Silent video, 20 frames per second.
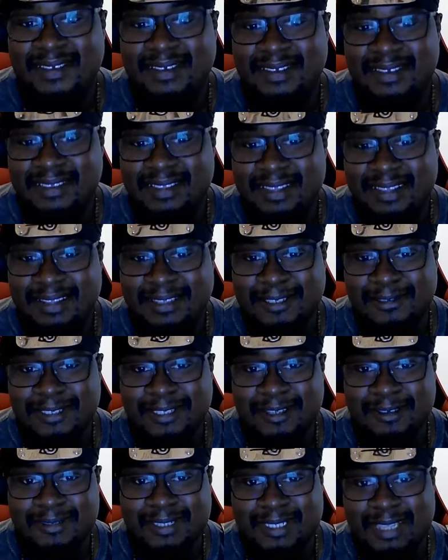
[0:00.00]
Then Zeus
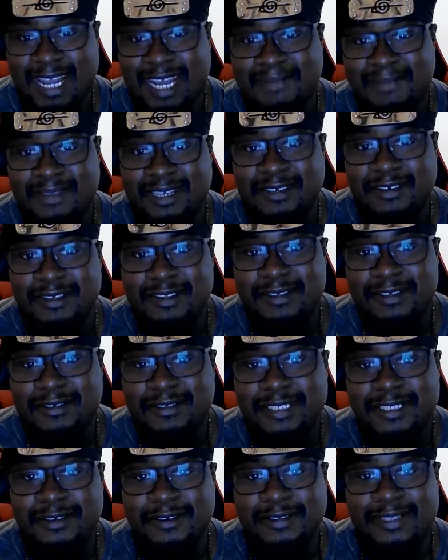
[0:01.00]
goes, Nami, you can
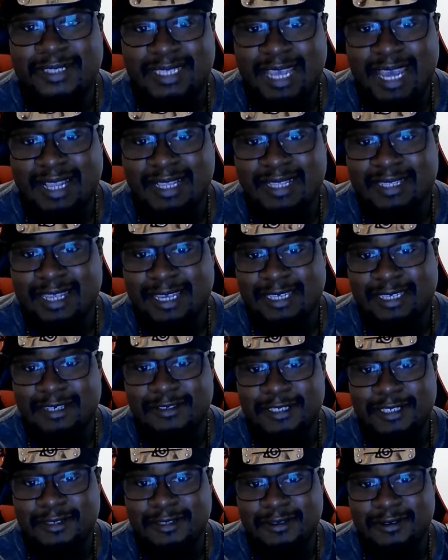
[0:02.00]
use your attack like
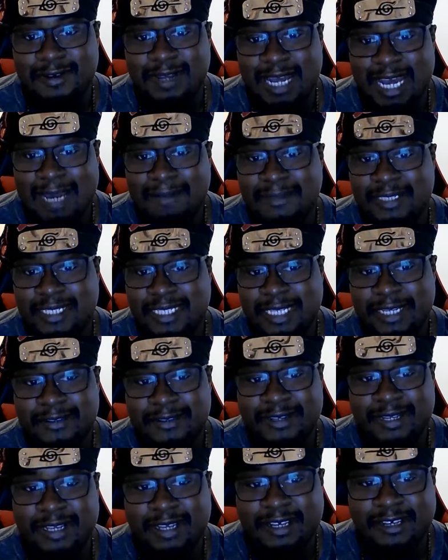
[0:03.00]
usual. I'm just here
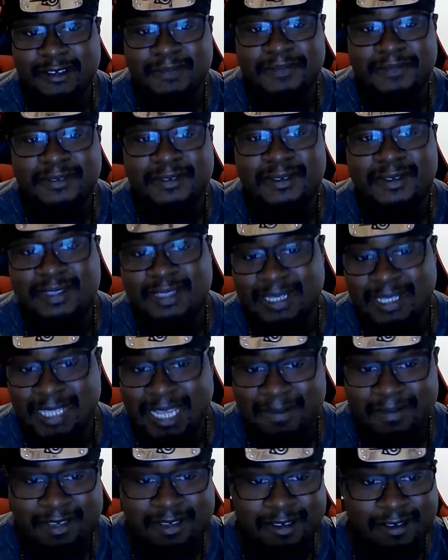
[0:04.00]
to help. Then
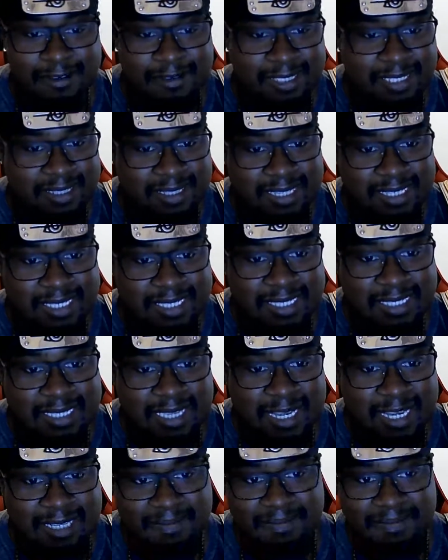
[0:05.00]
Nami goes, This is
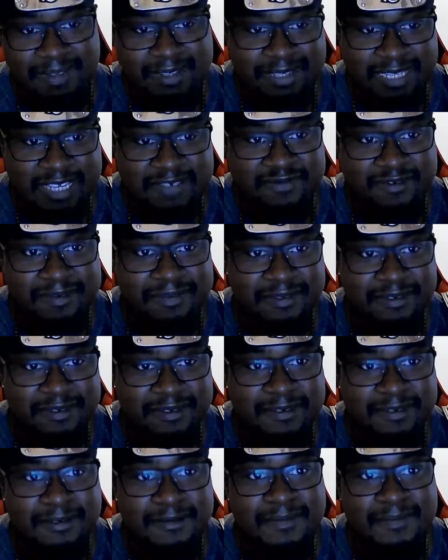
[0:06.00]

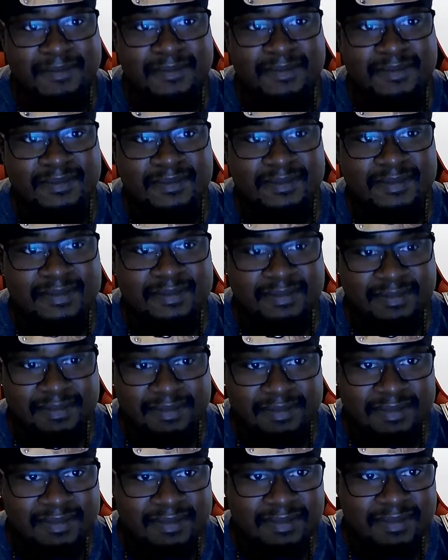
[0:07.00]
unbelievable.
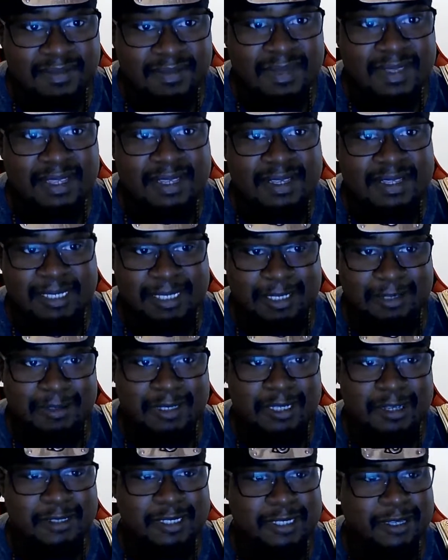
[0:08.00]
And Zeus
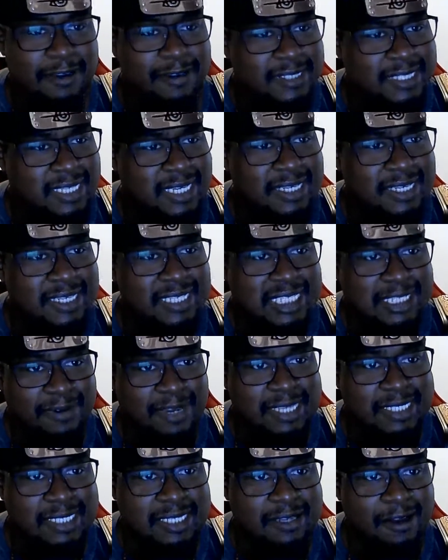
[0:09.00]
goes, Her skin is
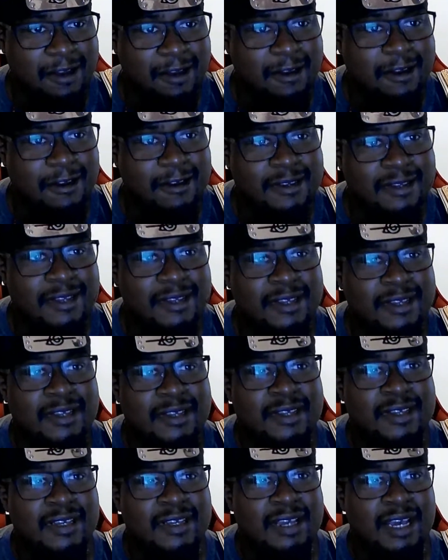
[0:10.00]
crazy hard,
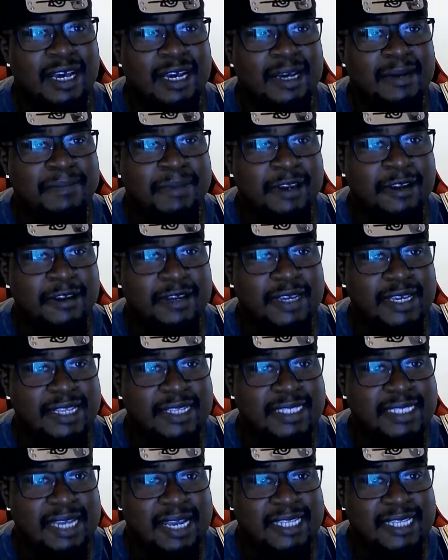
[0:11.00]
uh, but her
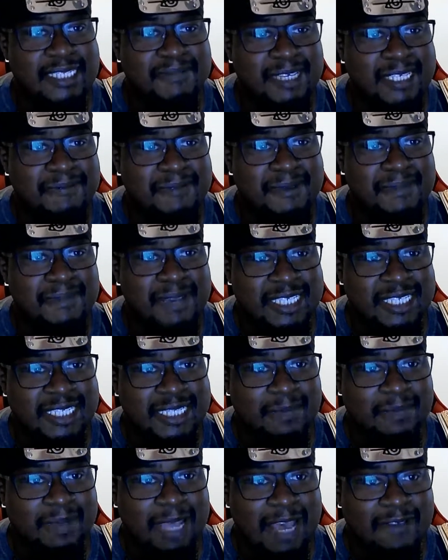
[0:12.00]
insides must be messed
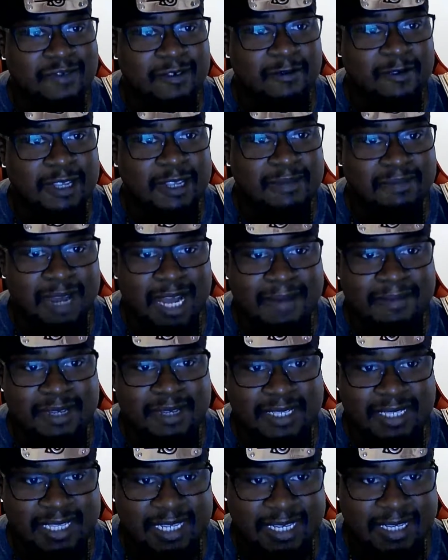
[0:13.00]
up after what Mama
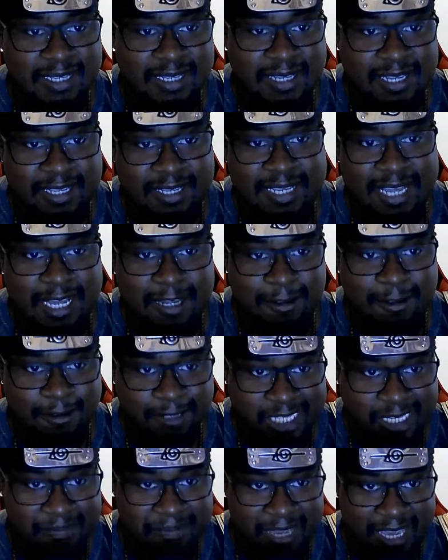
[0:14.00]
did. And you got
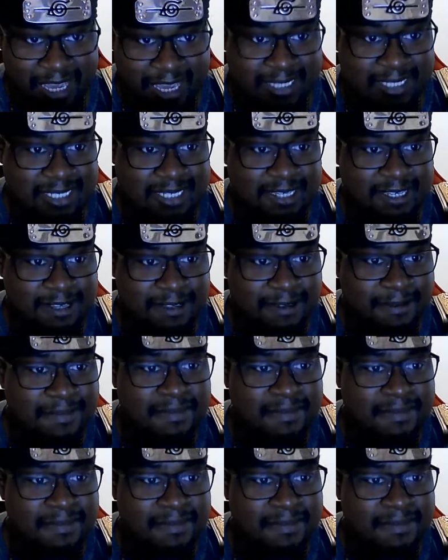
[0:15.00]
Ulti panting.